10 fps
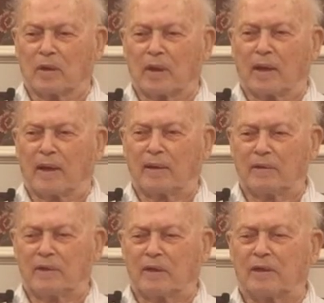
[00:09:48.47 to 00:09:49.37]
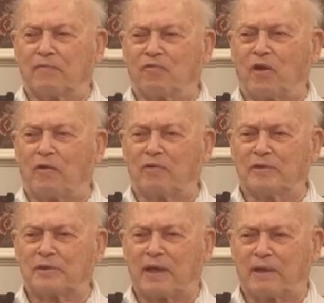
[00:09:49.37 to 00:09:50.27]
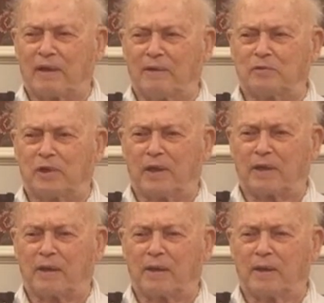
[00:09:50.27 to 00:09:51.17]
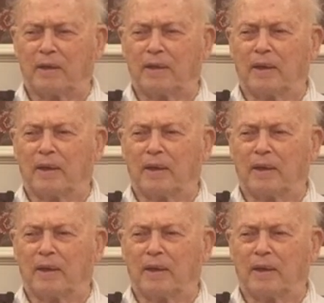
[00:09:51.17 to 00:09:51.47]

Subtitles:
I got involved in satellite tracking